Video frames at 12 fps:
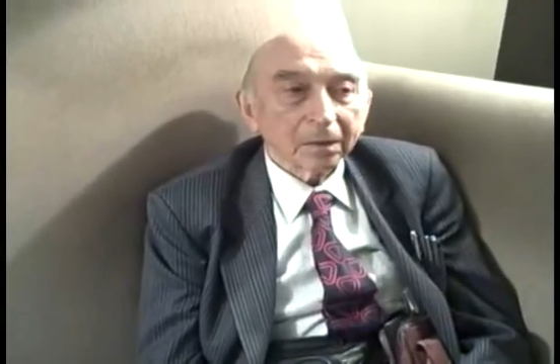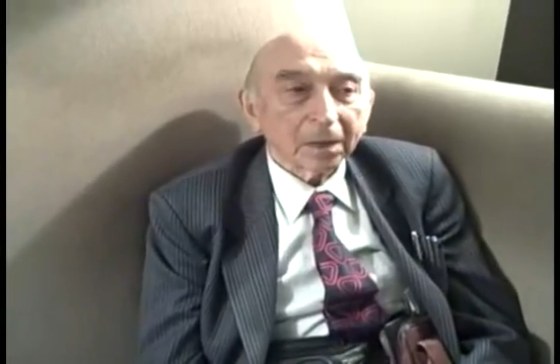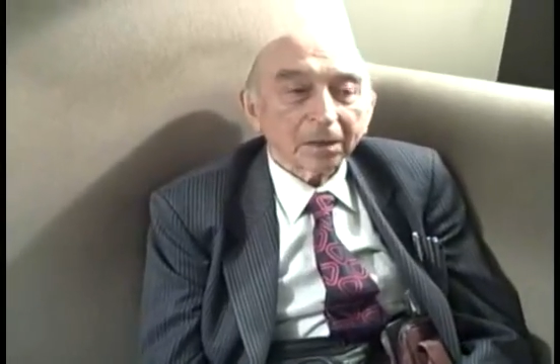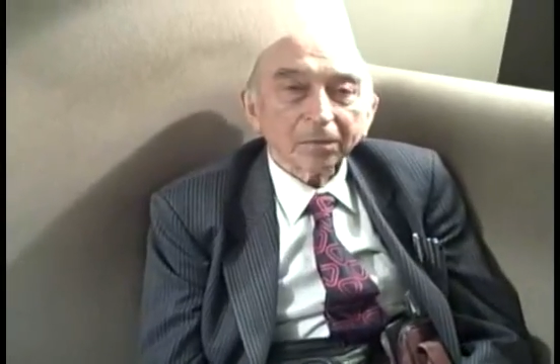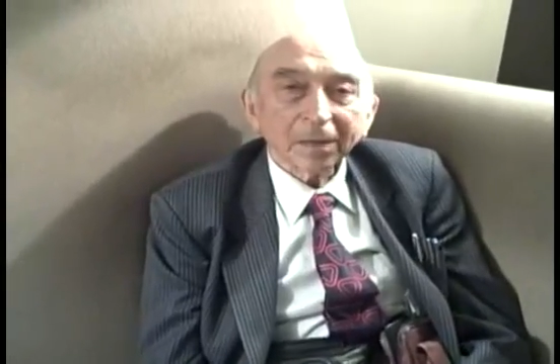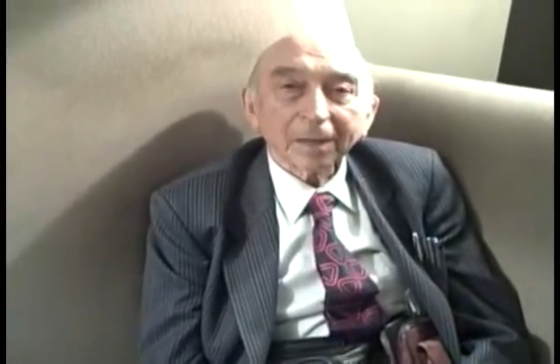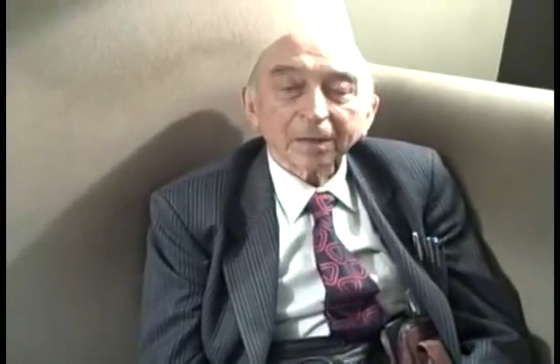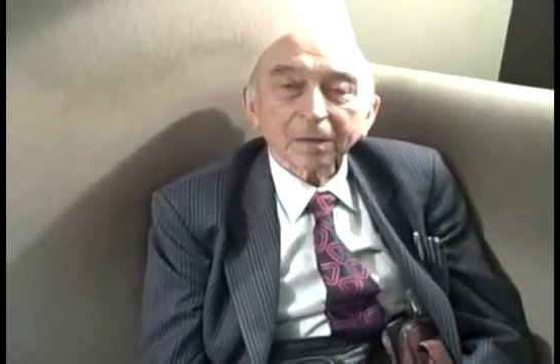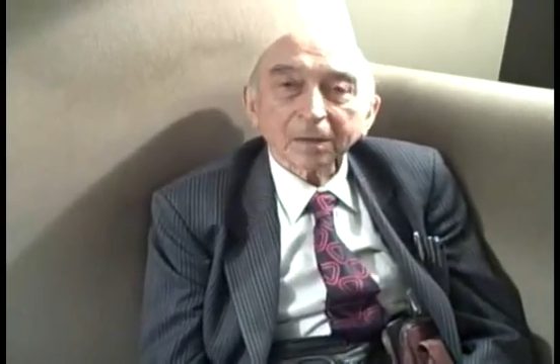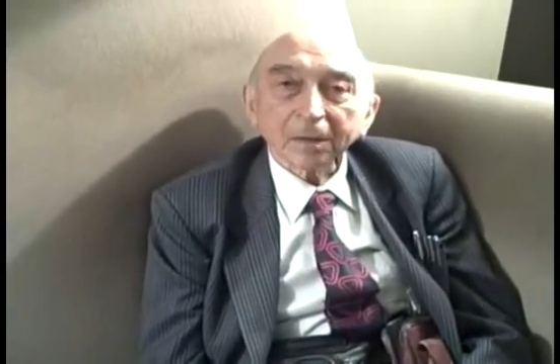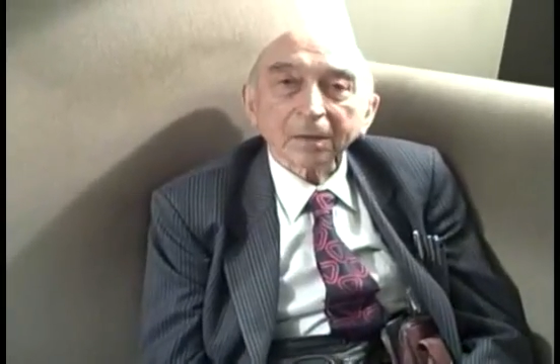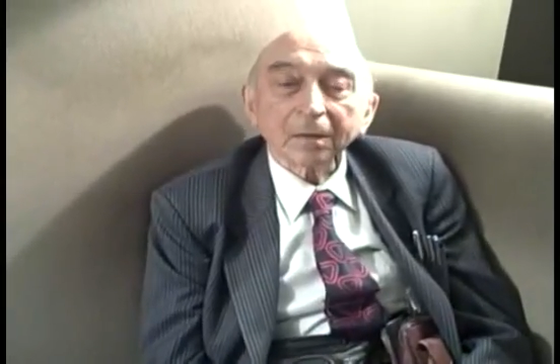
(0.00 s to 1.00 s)
In
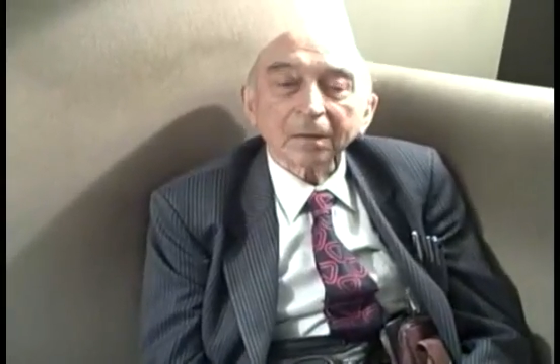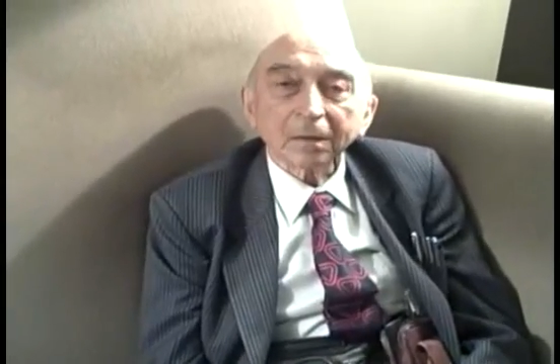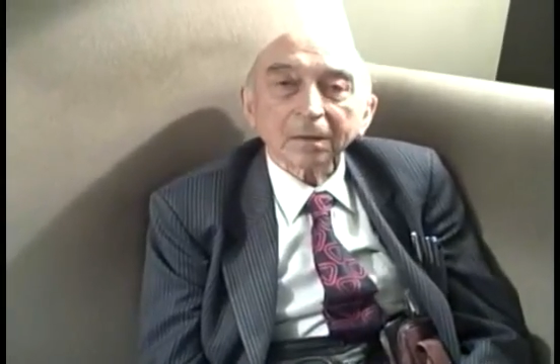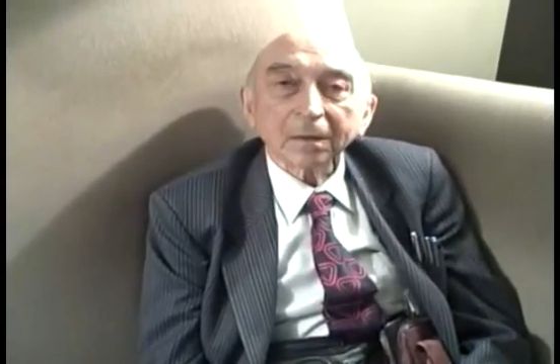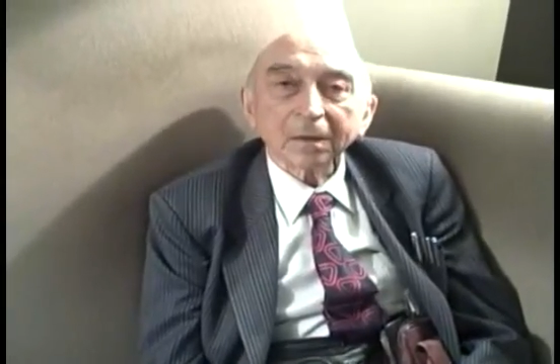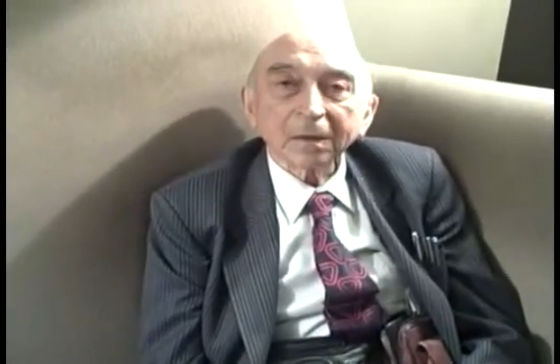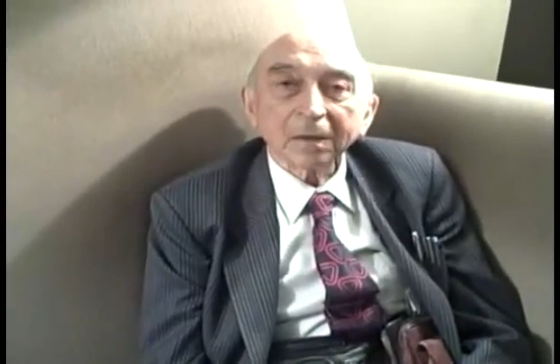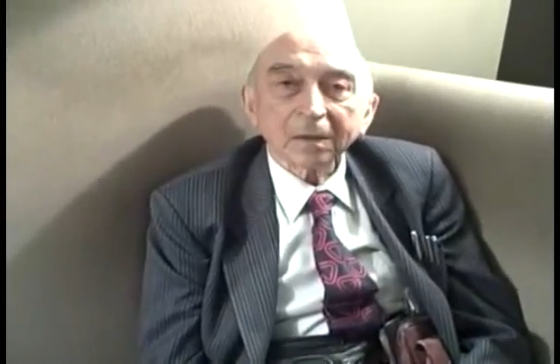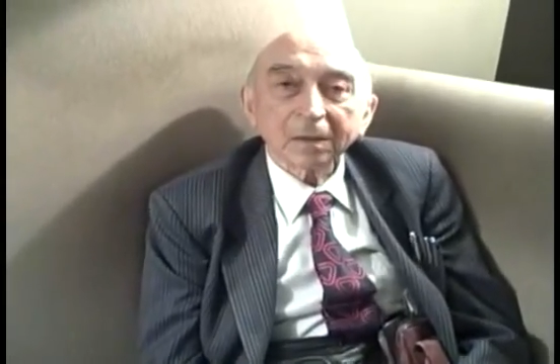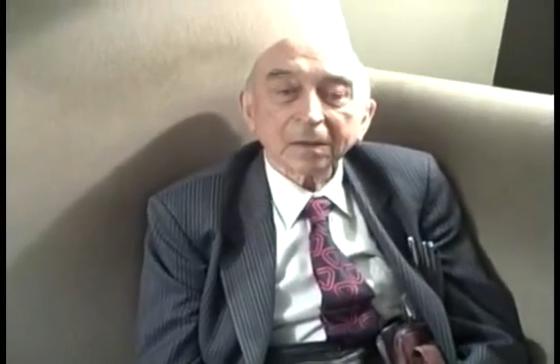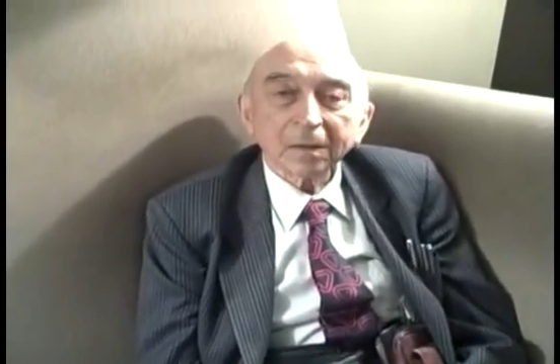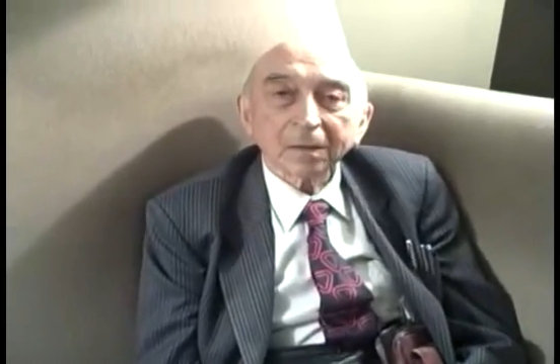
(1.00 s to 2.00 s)
medicine,
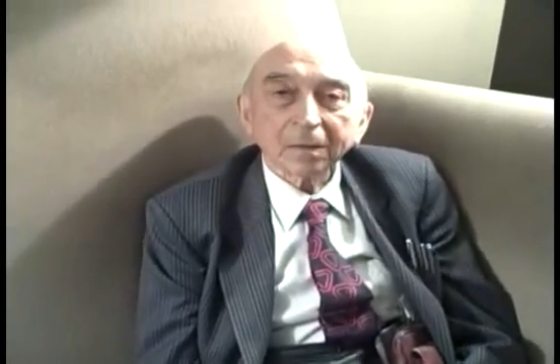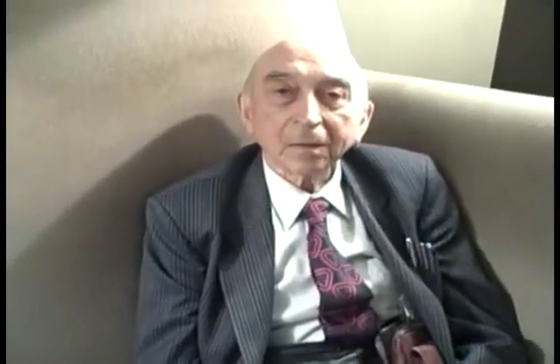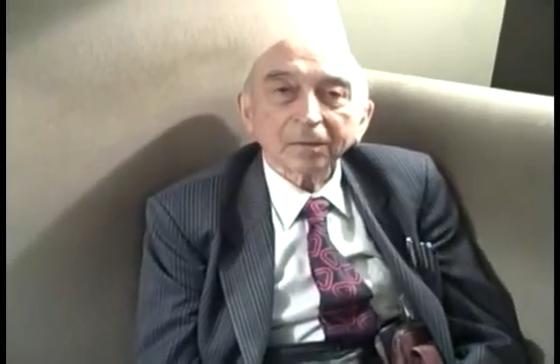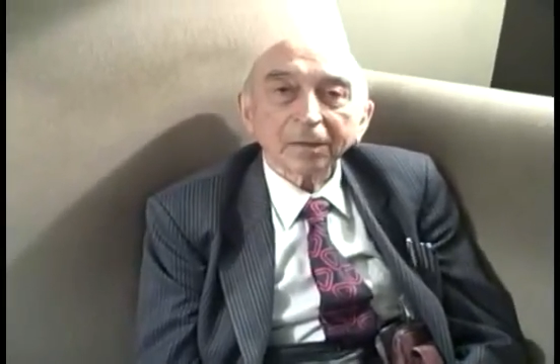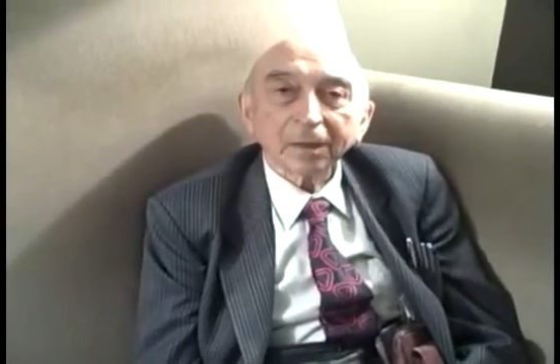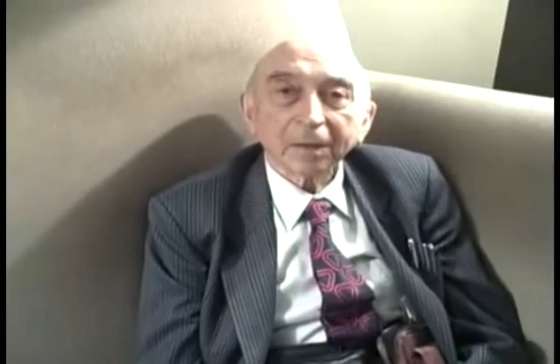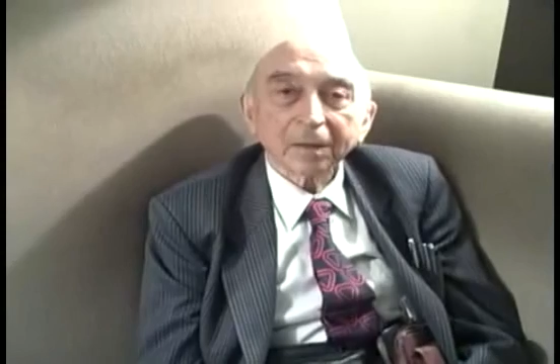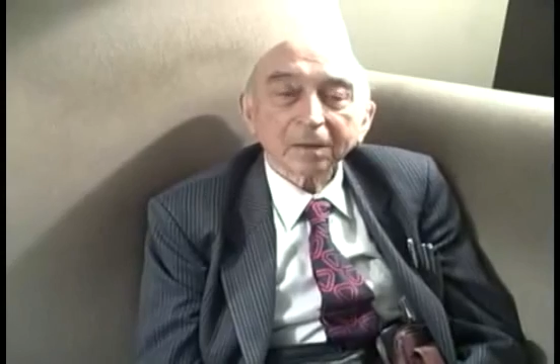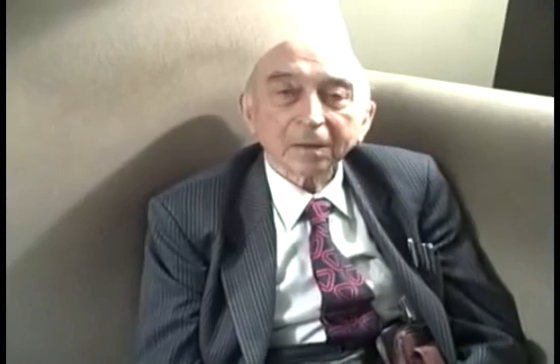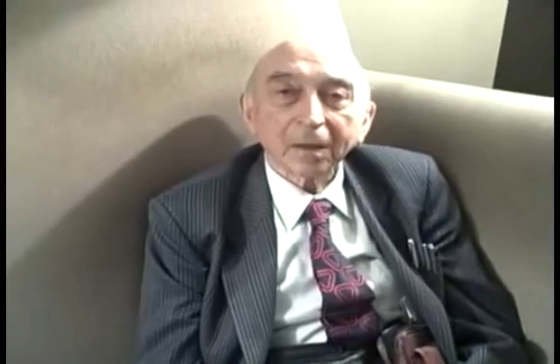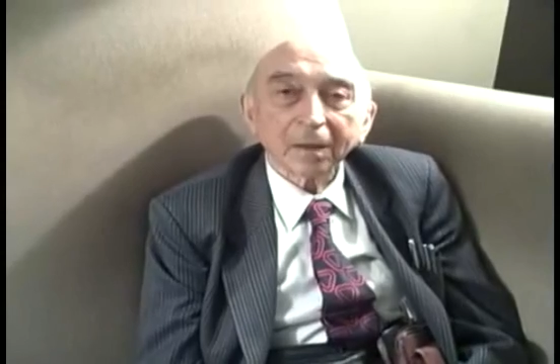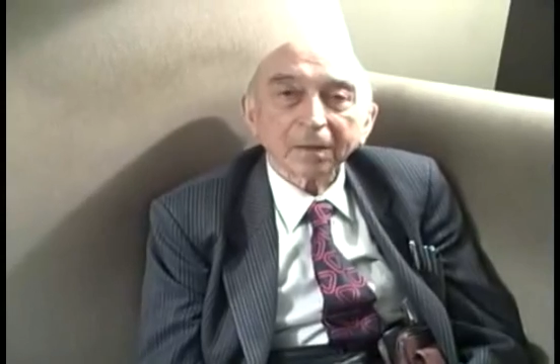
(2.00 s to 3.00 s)
diseases of various
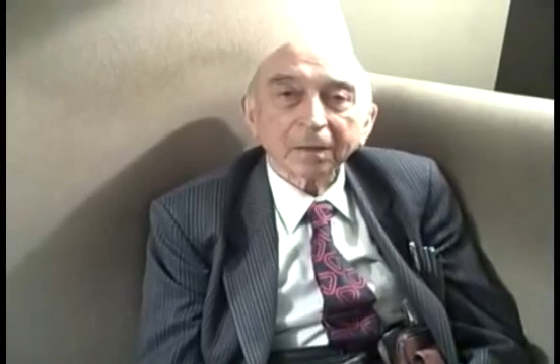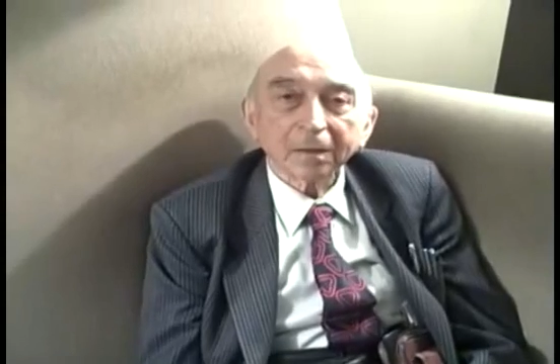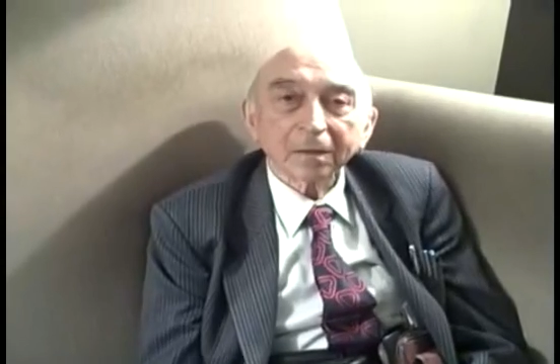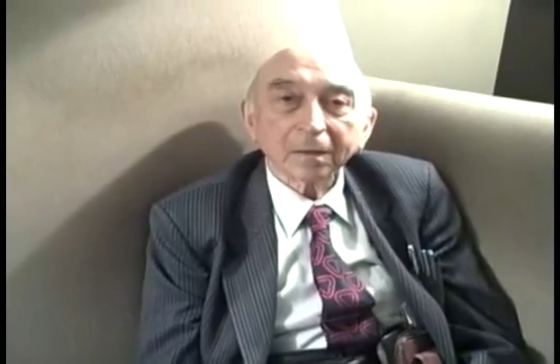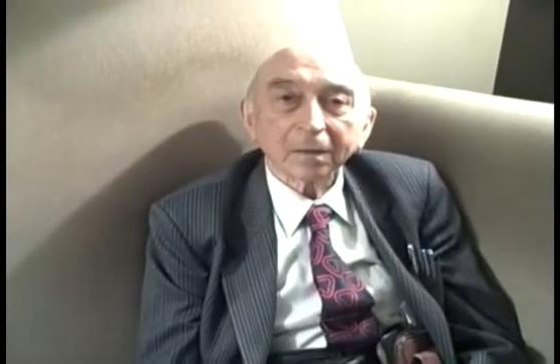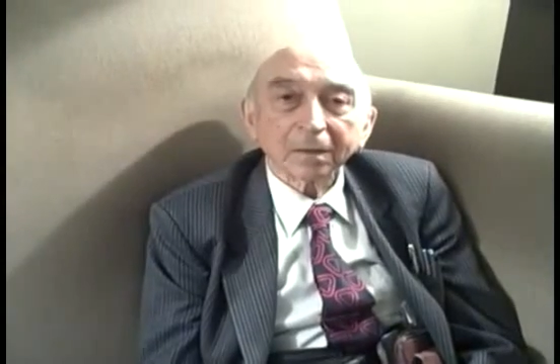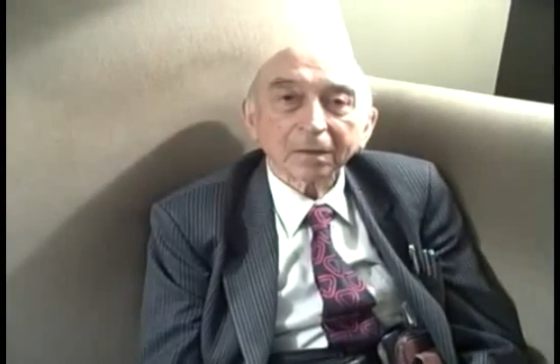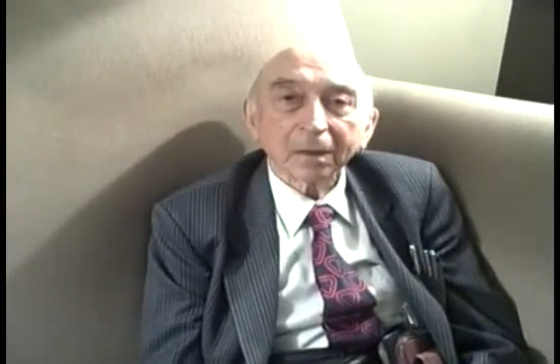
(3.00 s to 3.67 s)
kinds, uh,